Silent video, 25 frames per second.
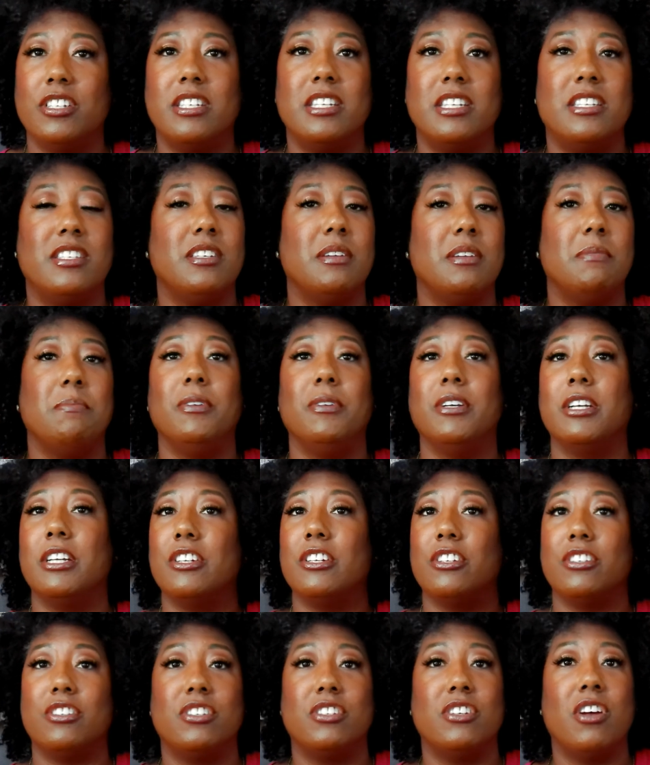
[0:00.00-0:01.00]
system. You can
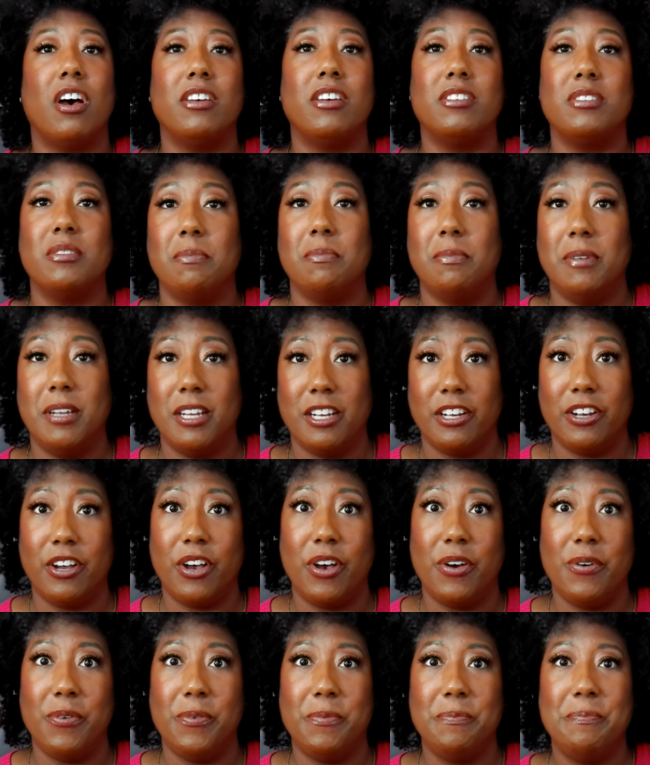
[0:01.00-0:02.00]
just toss them and
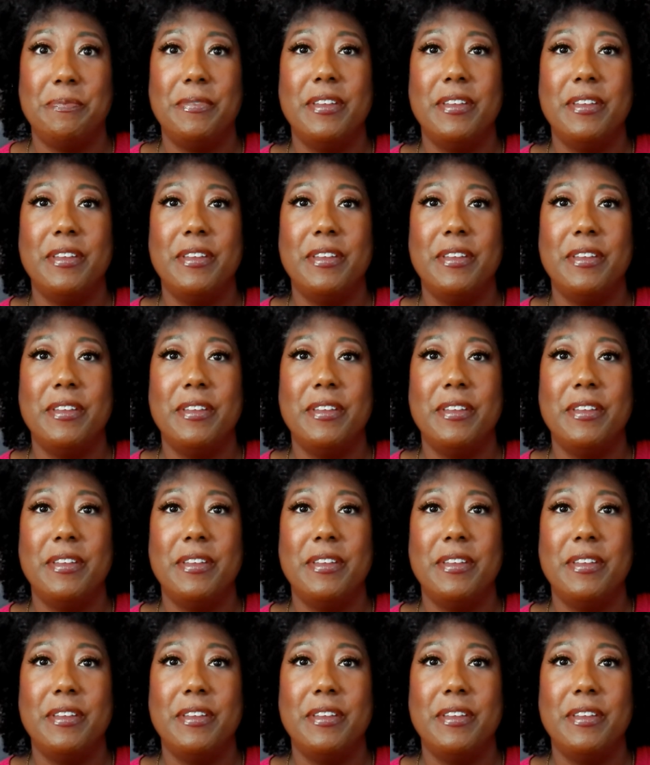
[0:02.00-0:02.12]
go.